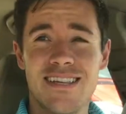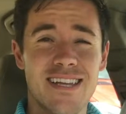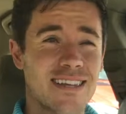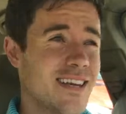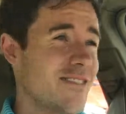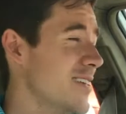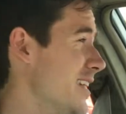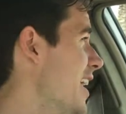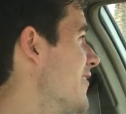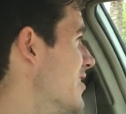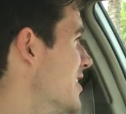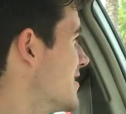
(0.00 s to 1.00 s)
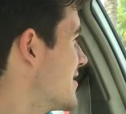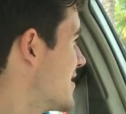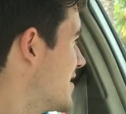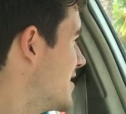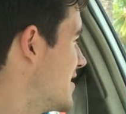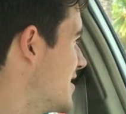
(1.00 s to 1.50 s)
not that I really have a
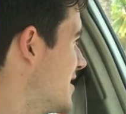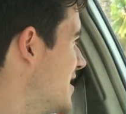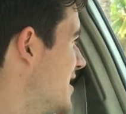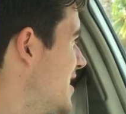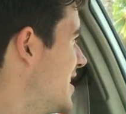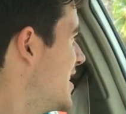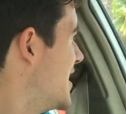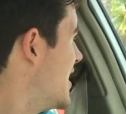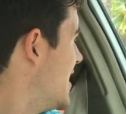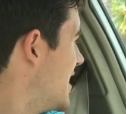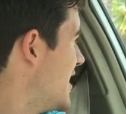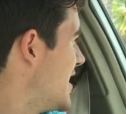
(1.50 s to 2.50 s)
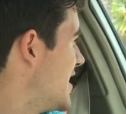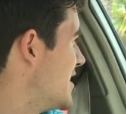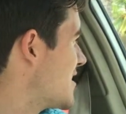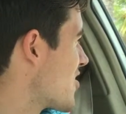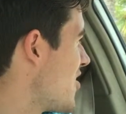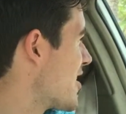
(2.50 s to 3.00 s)
list,
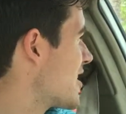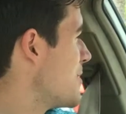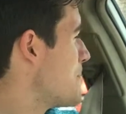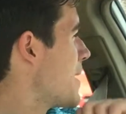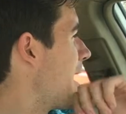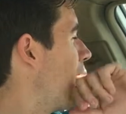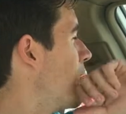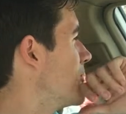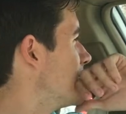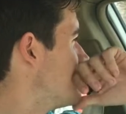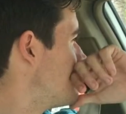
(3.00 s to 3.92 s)
is talking about